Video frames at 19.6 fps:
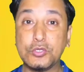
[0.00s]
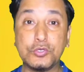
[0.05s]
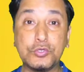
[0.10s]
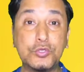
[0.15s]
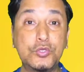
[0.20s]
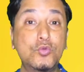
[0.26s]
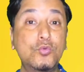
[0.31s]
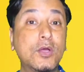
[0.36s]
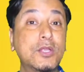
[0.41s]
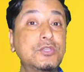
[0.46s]
Do
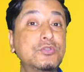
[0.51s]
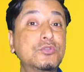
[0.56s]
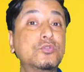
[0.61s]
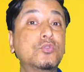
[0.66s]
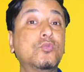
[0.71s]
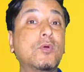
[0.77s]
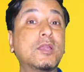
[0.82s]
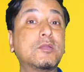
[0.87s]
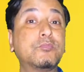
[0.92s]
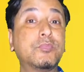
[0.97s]
you want to
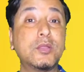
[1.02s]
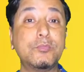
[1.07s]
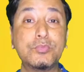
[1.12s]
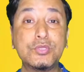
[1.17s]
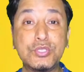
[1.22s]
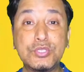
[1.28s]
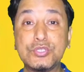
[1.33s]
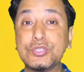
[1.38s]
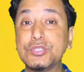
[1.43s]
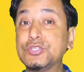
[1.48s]
know what
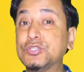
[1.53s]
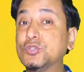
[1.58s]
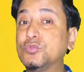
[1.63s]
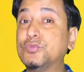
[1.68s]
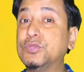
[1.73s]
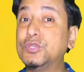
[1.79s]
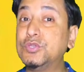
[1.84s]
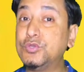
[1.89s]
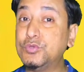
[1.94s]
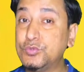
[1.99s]
prepositions do
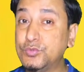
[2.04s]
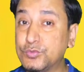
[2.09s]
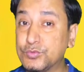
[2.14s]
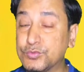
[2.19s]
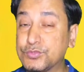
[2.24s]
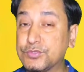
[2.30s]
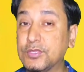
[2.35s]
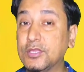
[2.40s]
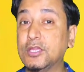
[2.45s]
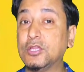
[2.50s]
we
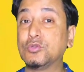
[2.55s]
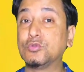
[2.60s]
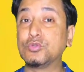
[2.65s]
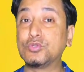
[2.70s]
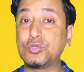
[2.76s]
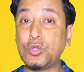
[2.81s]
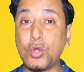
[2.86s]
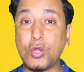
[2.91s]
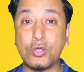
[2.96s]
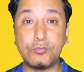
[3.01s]
use to
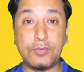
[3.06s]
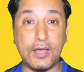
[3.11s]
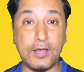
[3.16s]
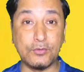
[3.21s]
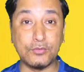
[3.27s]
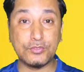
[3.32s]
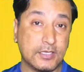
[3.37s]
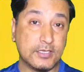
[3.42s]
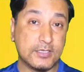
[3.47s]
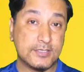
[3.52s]
talk
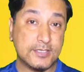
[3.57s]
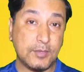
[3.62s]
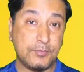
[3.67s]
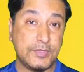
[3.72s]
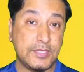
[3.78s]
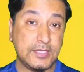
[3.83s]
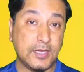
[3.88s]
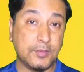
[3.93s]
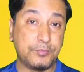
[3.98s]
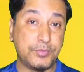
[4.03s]
about
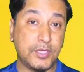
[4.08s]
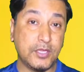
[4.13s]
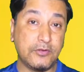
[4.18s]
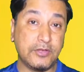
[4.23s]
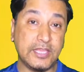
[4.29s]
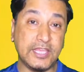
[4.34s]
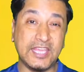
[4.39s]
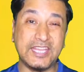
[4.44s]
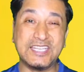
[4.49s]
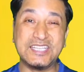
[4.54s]
something
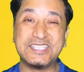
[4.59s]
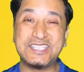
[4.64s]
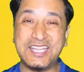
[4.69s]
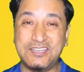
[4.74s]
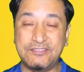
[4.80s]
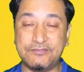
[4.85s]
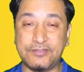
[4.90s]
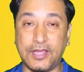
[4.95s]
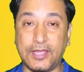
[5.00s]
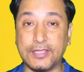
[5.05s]
appearing in
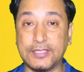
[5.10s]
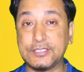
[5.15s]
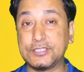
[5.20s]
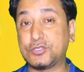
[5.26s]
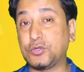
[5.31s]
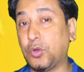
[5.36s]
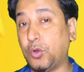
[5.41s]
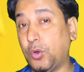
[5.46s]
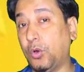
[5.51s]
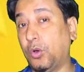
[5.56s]

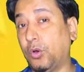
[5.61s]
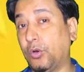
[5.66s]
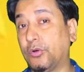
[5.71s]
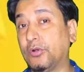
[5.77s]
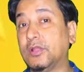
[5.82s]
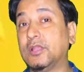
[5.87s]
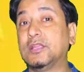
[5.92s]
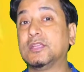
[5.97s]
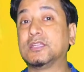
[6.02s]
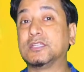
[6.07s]
televised
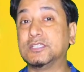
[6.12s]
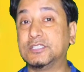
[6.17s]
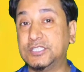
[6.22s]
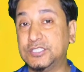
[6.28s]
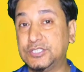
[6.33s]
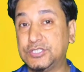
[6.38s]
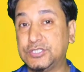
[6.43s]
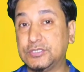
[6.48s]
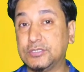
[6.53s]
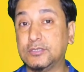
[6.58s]
or
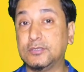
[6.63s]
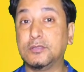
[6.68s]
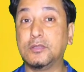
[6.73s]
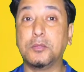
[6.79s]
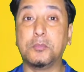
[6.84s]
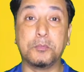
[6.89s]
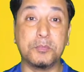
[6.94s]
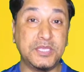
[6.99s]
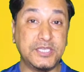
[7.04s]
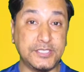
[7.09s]
digital
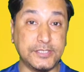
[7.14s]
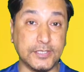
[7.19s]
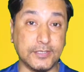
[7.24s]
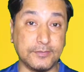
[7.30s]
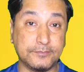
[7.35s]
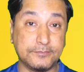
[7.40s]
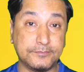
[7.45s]
media?